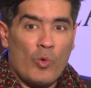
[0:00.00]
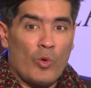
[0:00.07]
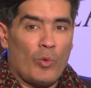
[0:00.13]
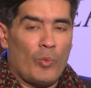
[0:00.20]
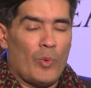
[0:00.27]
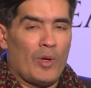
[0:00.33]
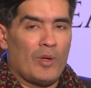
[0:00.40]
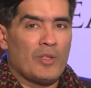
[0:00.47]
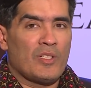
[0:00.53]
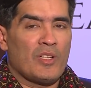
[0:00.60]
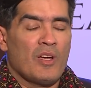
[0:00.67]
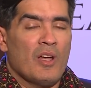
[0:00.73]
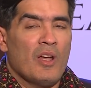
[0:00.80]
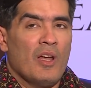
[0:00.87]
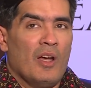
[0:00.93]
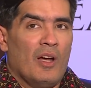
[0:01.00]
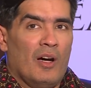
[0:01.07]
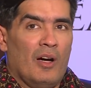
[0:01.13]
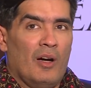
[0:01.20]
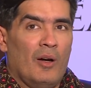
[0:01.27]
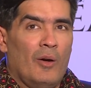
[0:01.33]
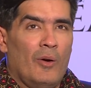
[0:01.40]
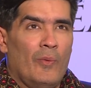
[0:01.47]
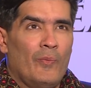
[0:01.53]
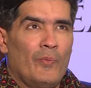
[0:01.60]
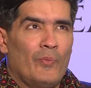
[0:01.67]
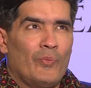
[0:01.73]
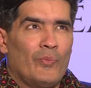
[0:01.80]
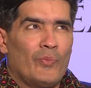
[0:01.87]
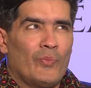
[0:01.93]
old world
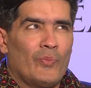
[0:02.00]
um,